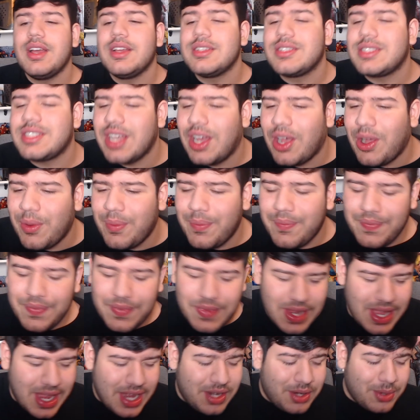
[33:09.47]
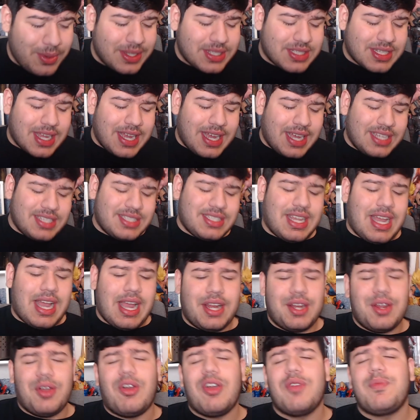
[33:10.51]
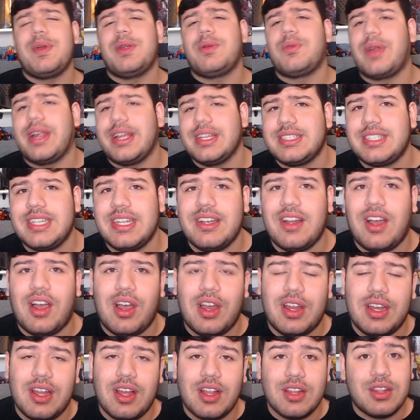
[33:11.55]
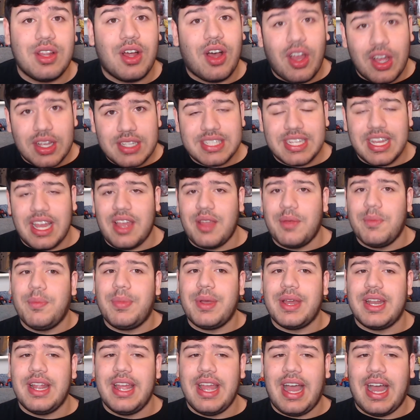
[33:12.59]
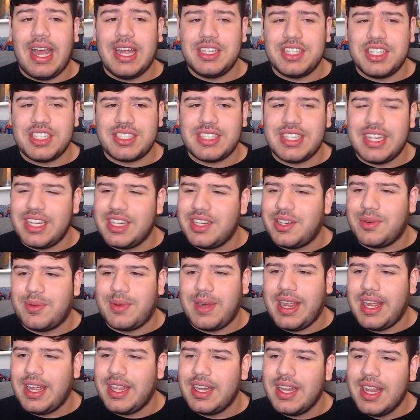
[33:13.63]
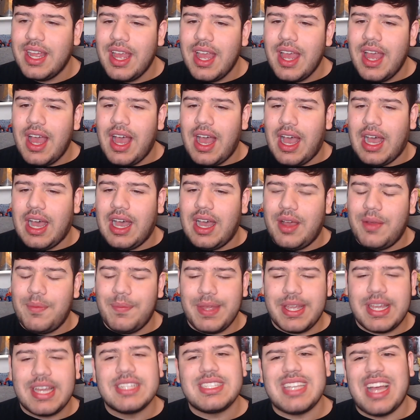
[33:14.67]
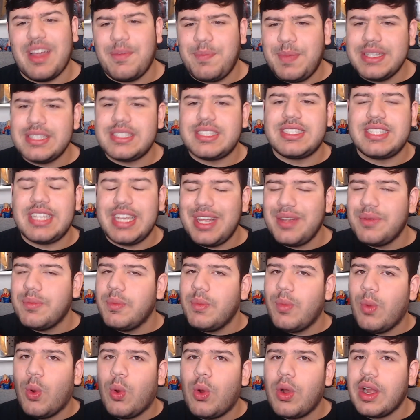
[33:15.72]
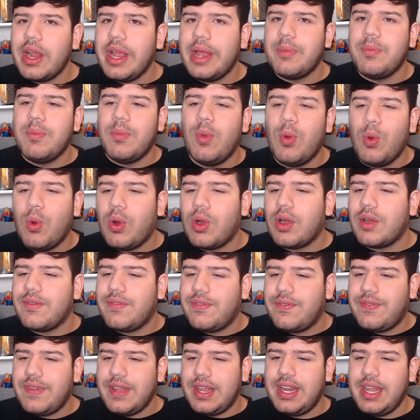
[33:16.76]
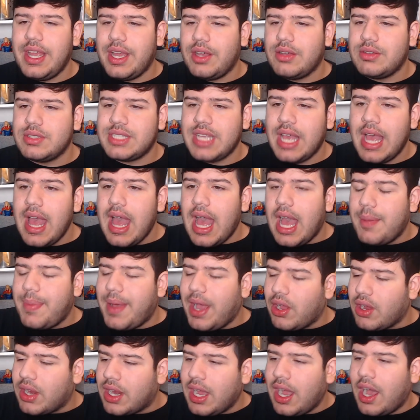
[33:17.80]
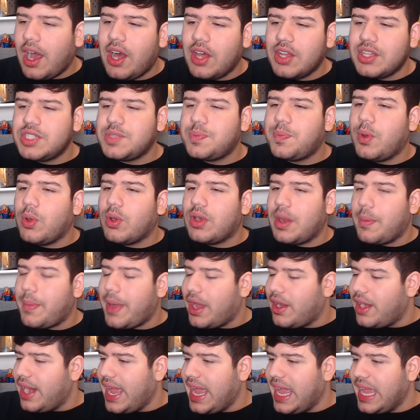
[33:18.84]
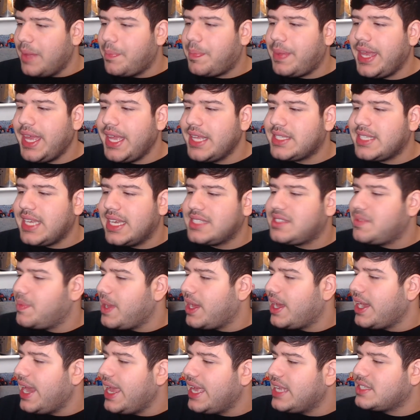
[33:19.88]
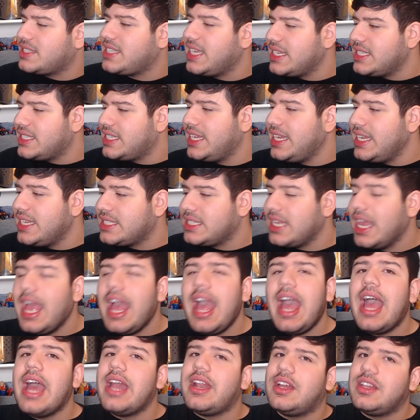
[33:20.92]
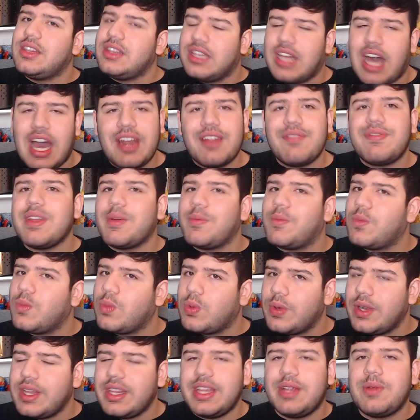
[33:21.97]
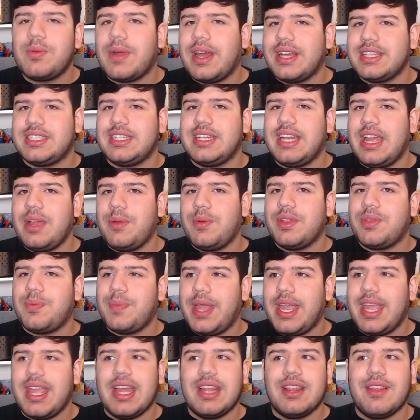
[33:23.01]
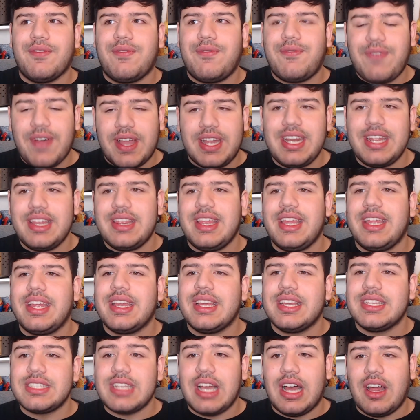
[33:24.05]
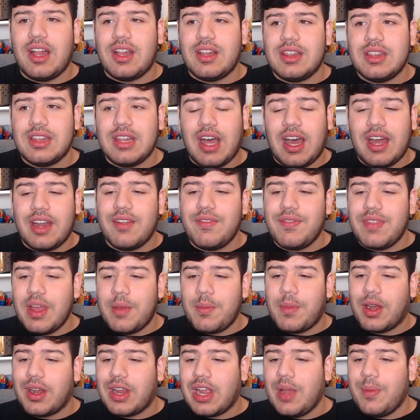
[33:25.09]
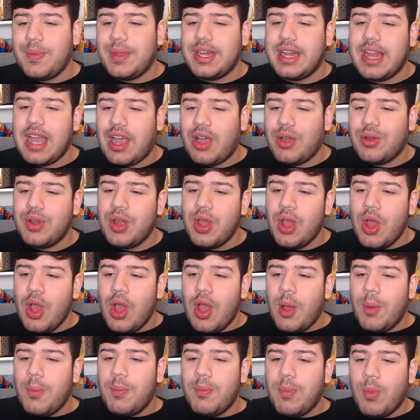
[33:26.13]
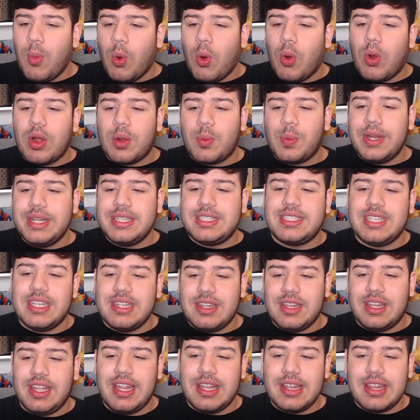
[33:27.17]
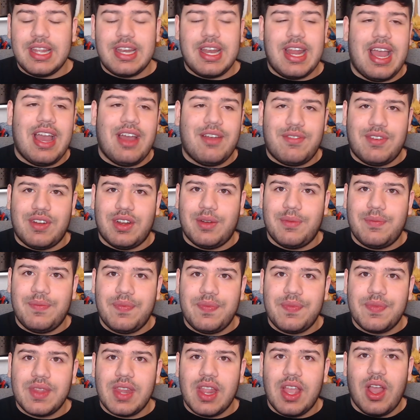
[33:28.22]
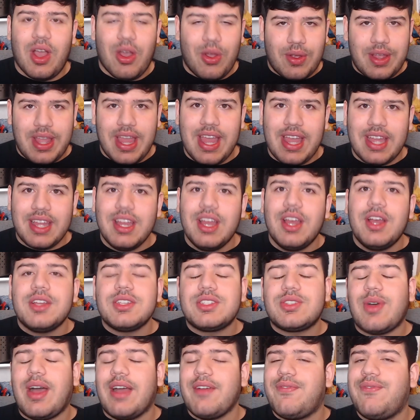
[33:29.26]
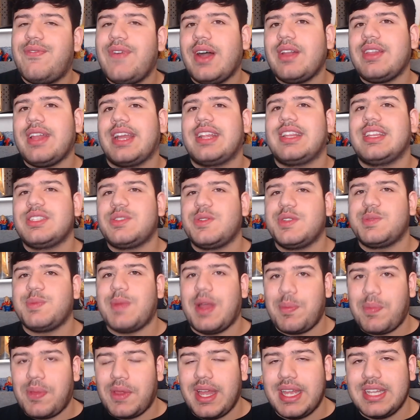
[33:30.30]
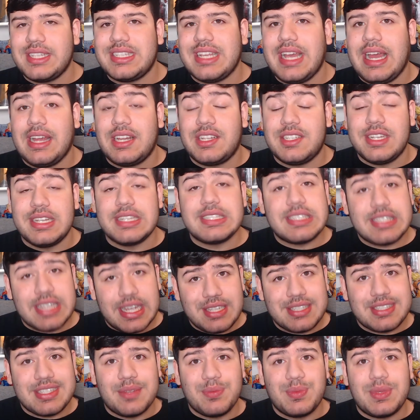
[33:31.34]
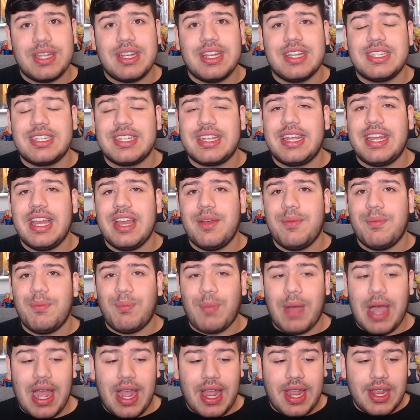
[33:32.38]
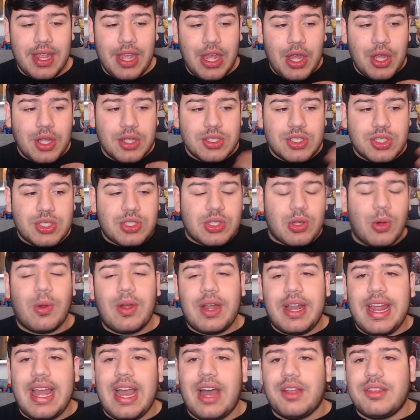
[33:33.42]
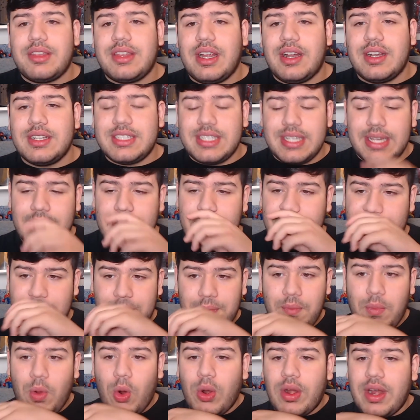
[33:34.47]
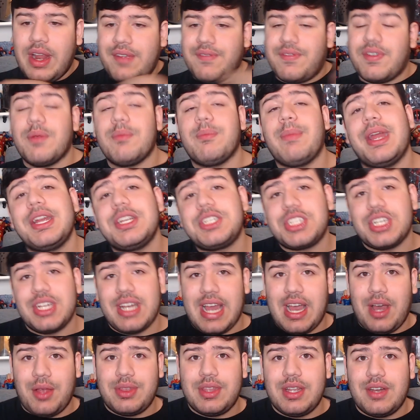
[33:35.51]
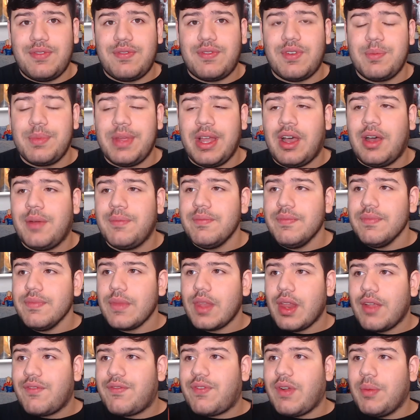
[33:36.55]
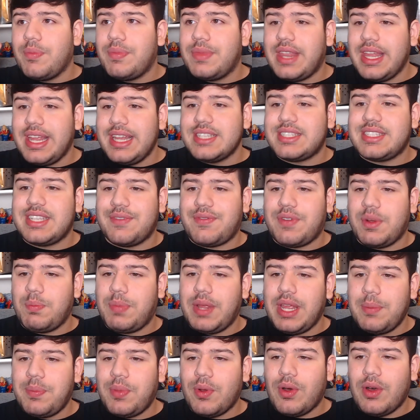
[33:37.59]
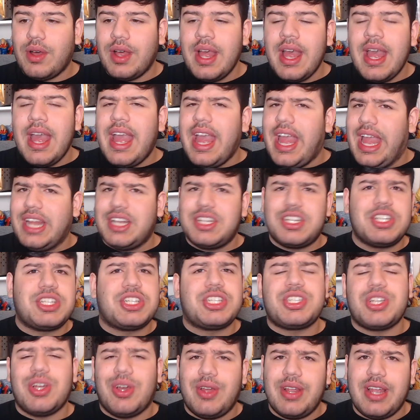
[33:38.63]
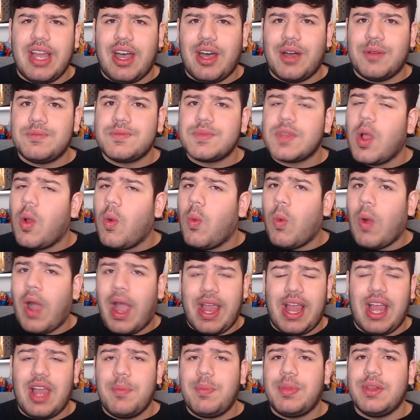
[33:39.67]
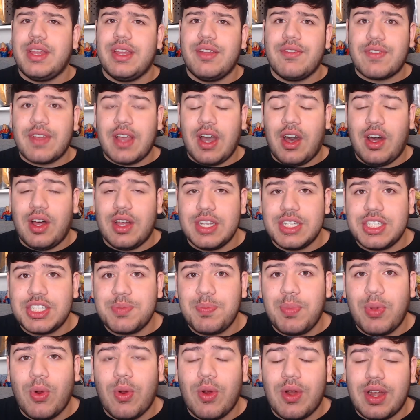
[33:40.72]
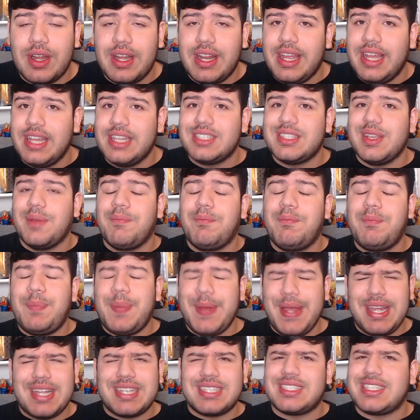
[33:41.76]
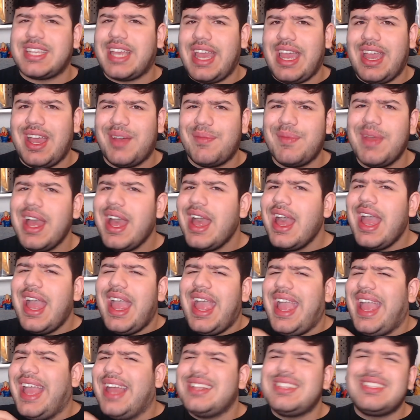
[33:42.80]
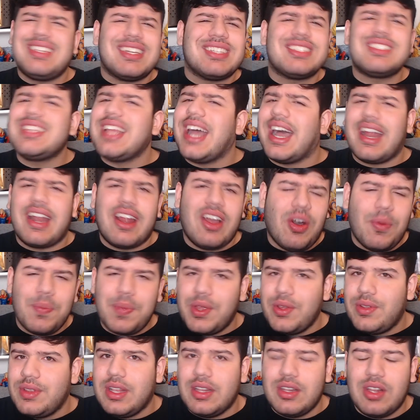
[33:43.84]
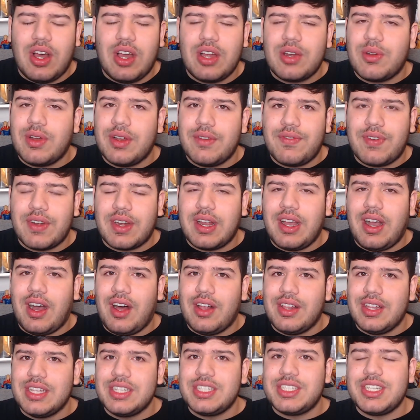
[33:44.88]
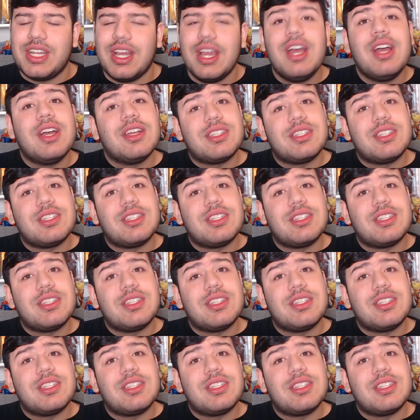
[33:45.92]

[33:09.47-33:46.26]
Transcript: So, anyways, guys, I know I've been ranting on a long time, but I just need to rant um, because I've been seeing more and more videos about College Board, about AP tests, about SATs, and a lot of them really resonate with me. And the funny thing is, a lot of them are coming out more recently than ever. Okay, so I felt like this was my place to actually say something and to get my story out there, to get more information out there from y'all, from these different people, and just show y'all why I believe College Board is a big scam and does not help you in the long run for college.